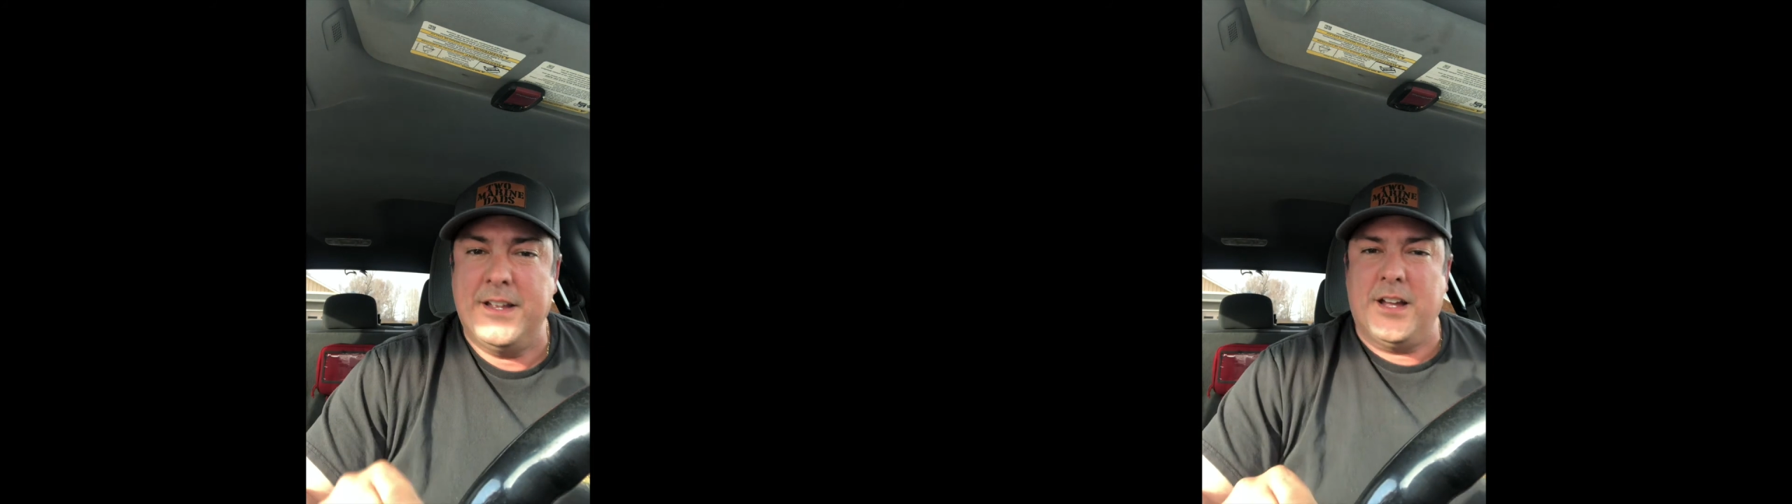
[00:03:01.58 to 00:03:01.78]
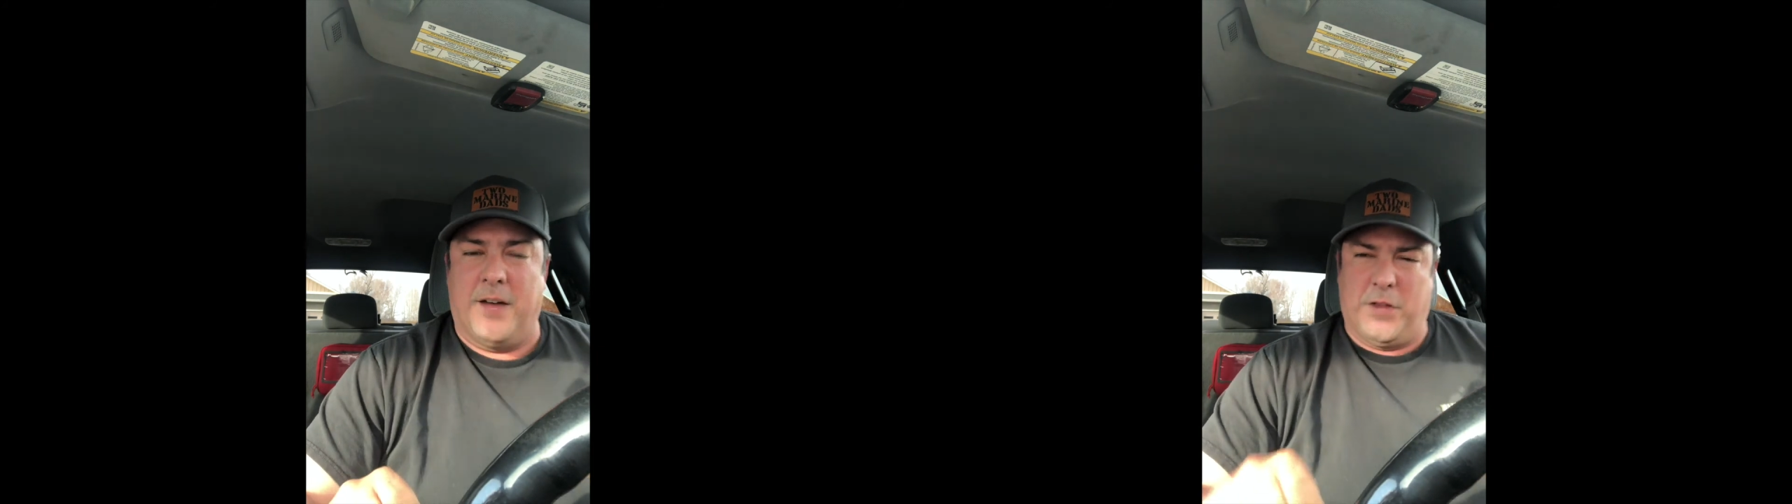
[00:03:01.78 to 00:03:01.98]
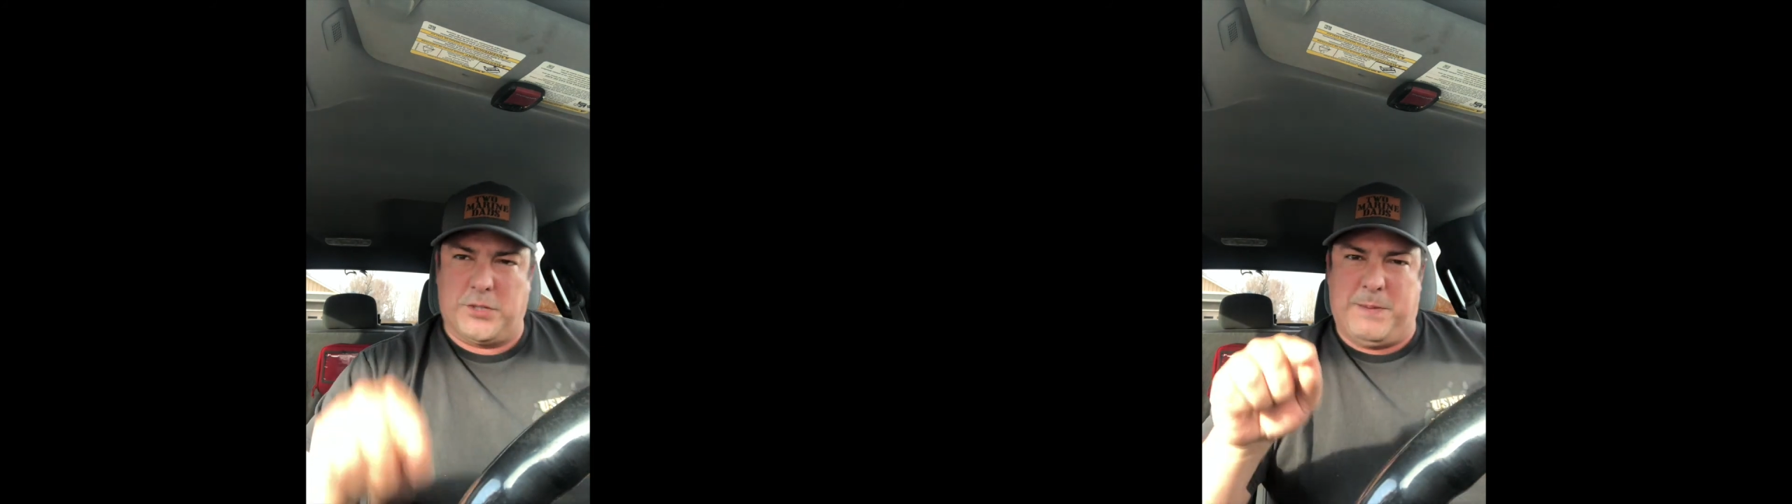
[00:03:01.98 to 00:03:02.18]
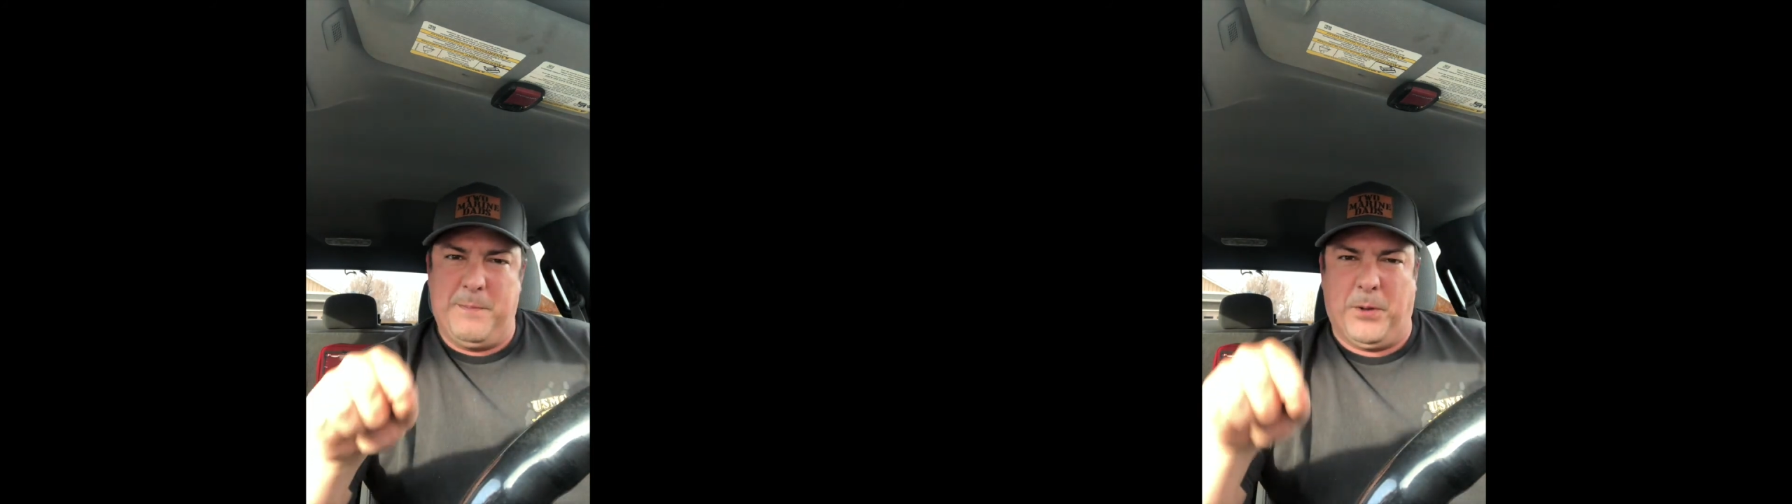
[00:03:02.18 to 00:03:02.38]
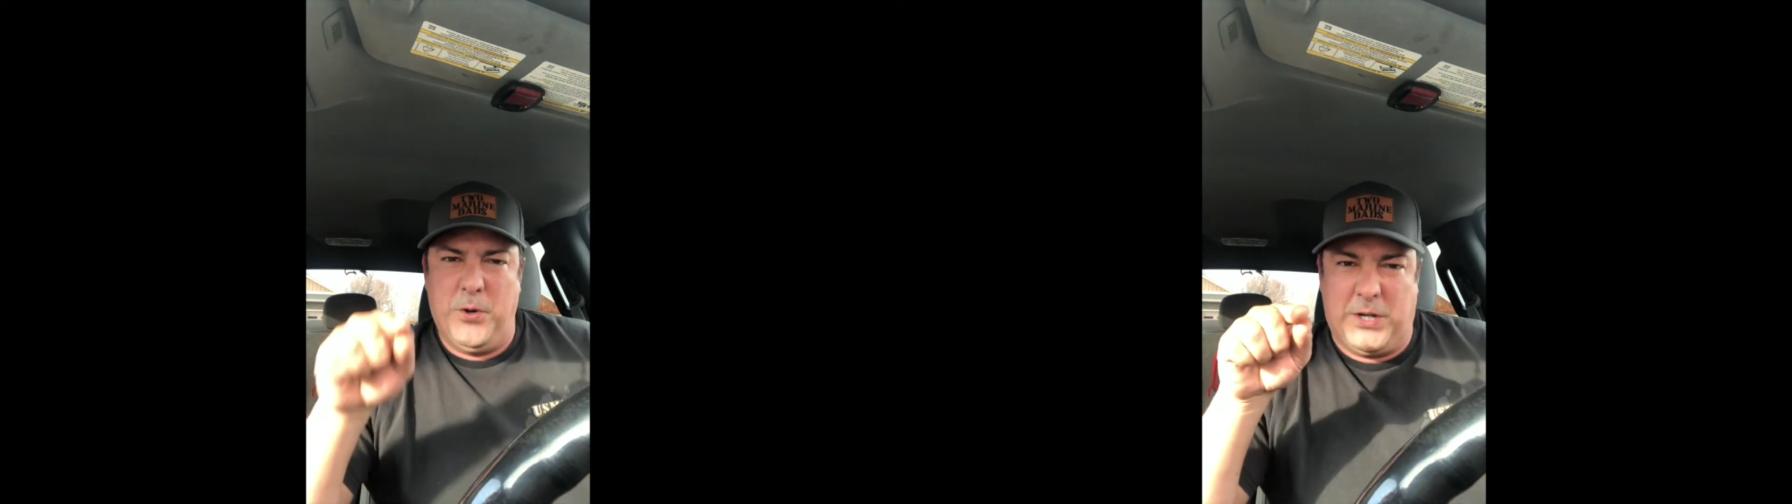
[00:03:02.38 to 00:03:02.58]
of those
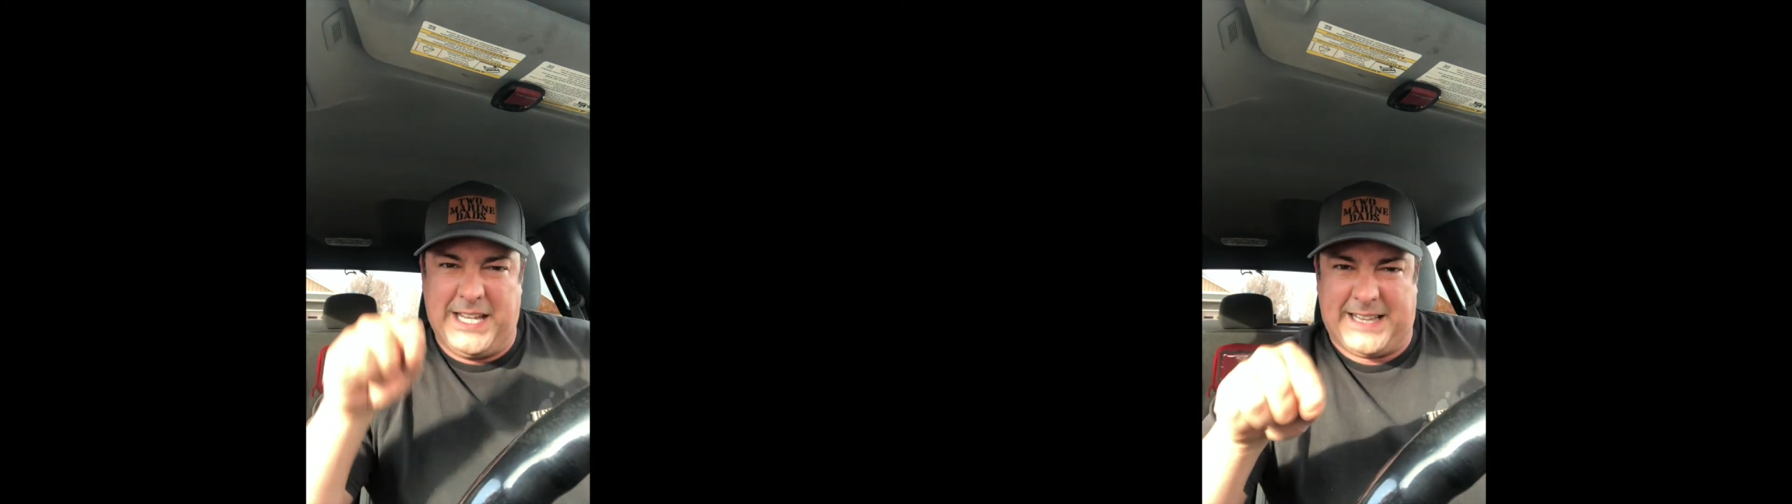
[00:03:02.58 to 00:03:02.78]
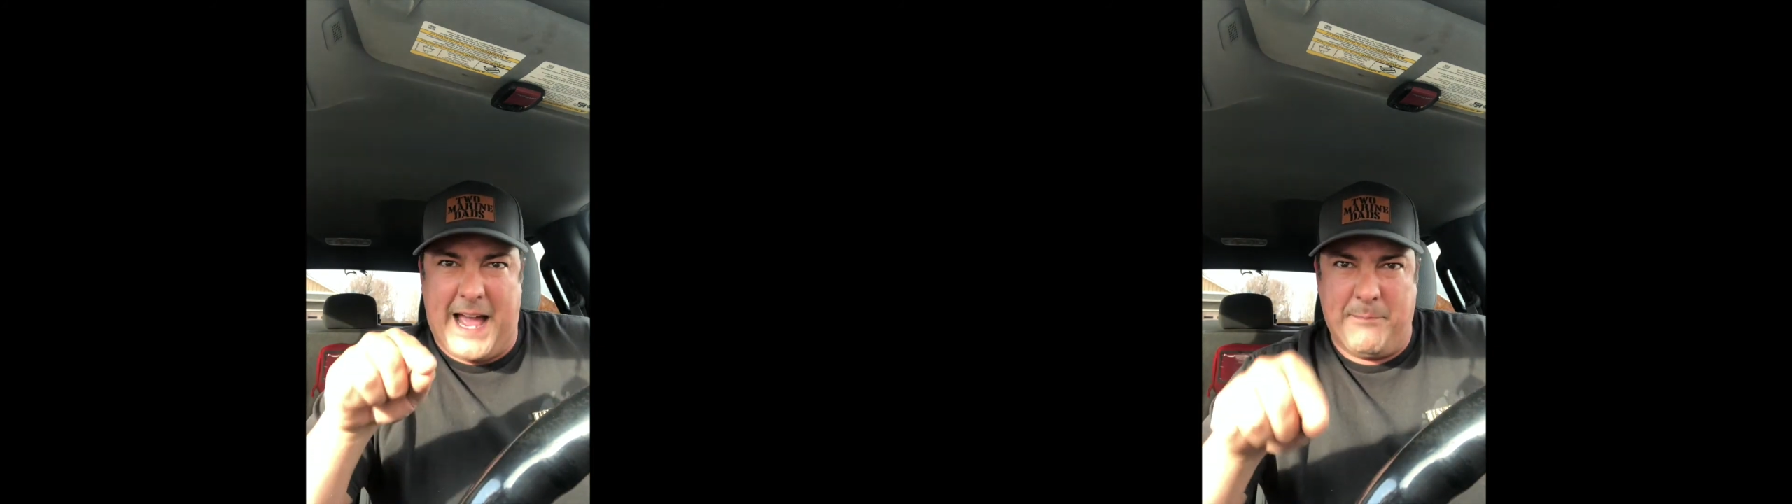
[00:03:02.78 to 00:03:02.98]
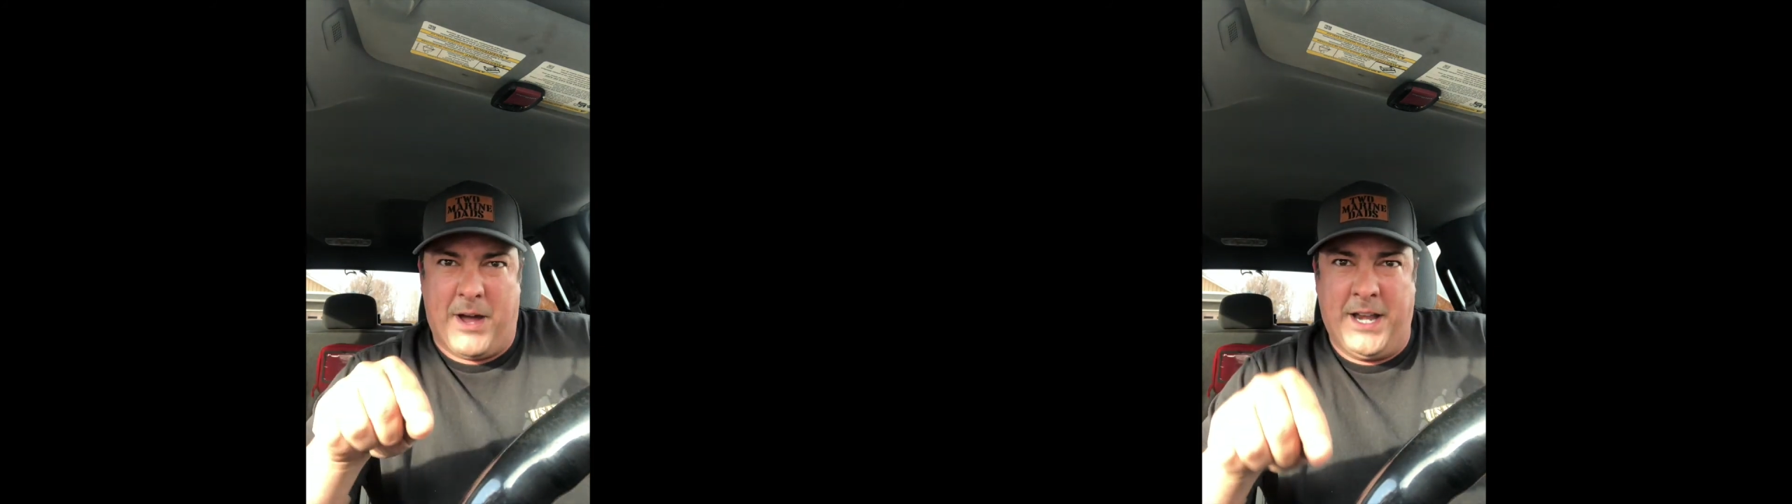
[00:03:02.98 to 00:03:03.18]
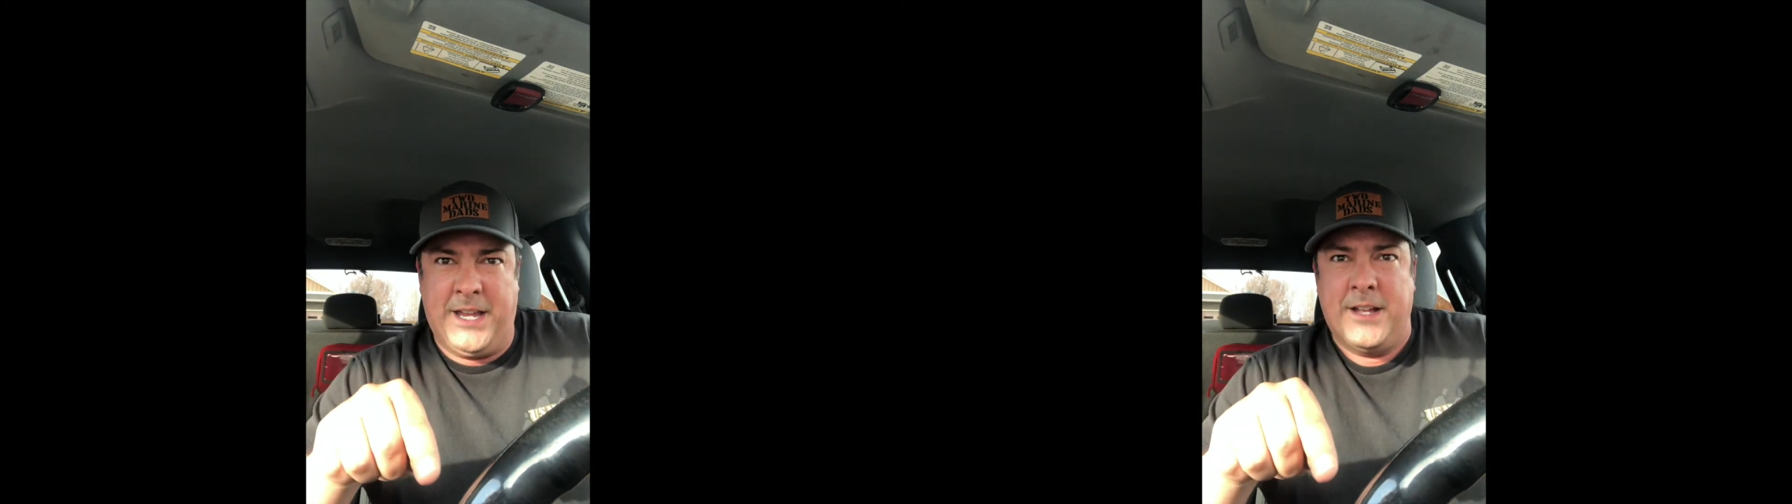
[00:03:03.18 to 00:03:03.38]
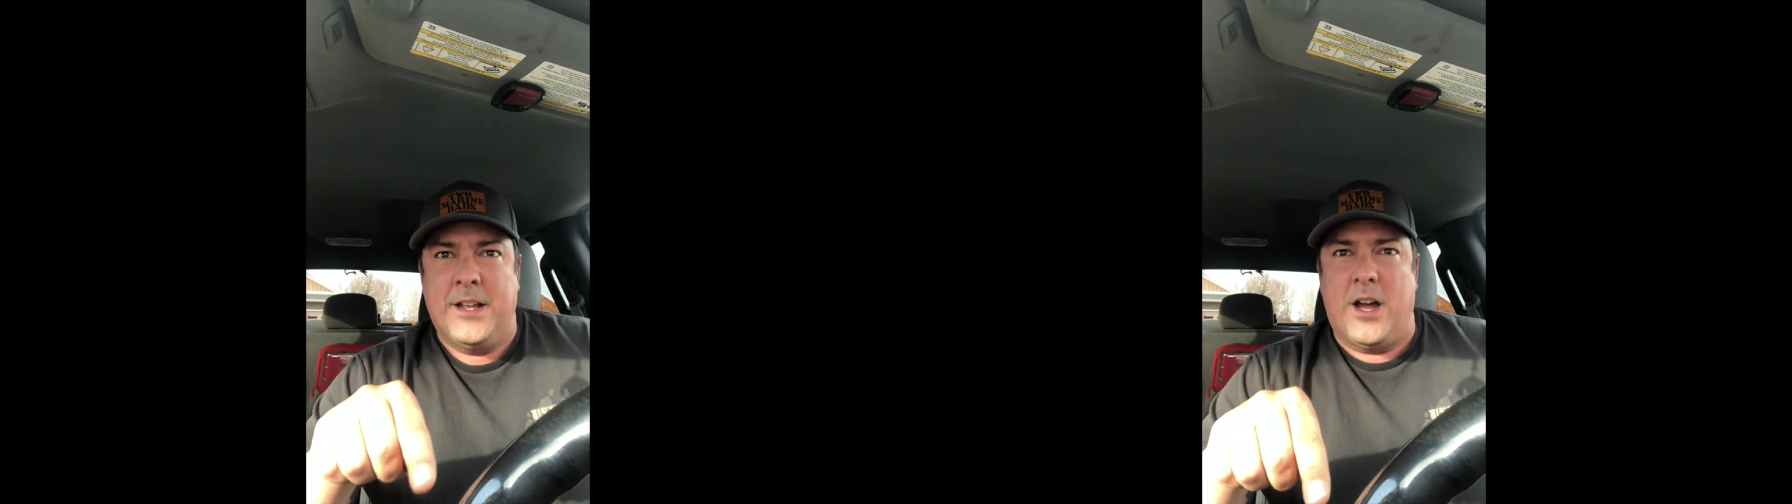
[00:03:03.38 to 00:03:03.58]
people who get that money